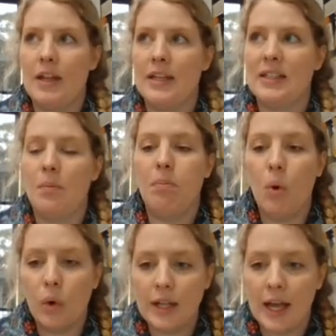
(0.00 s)
Is it a
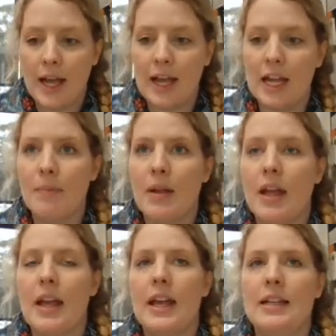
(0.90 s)
board game?
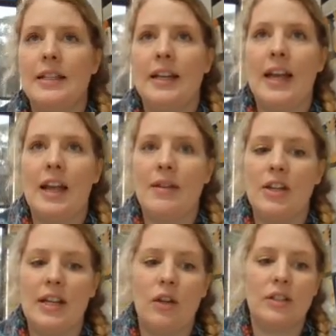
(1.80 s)
Is it a game that
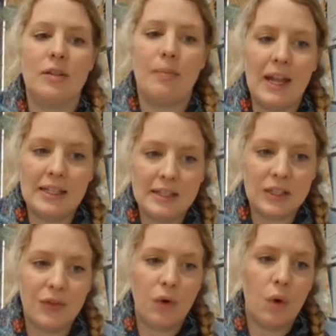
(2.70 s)
you need lots of
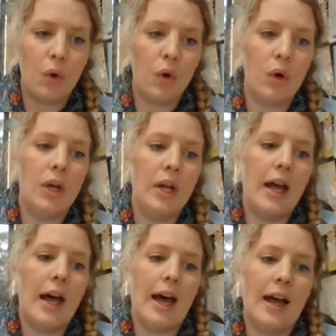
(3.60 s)
pieces for?
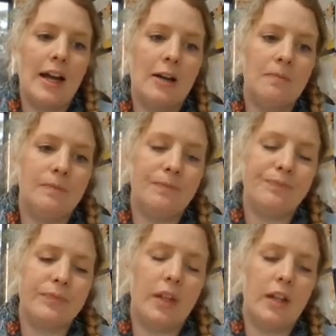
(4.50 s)

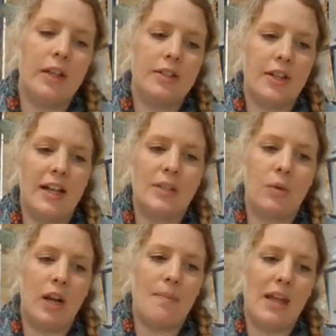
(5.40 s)
So that's
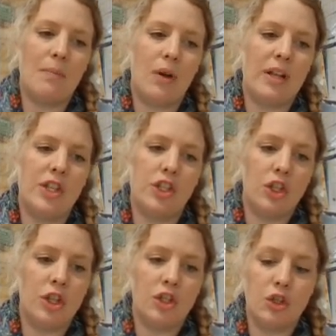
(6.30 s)
what I mean by the
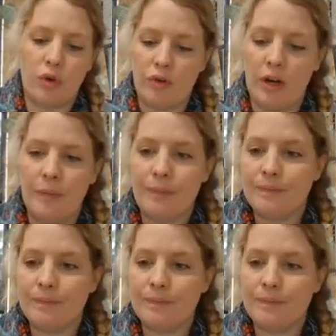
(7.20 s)
genre.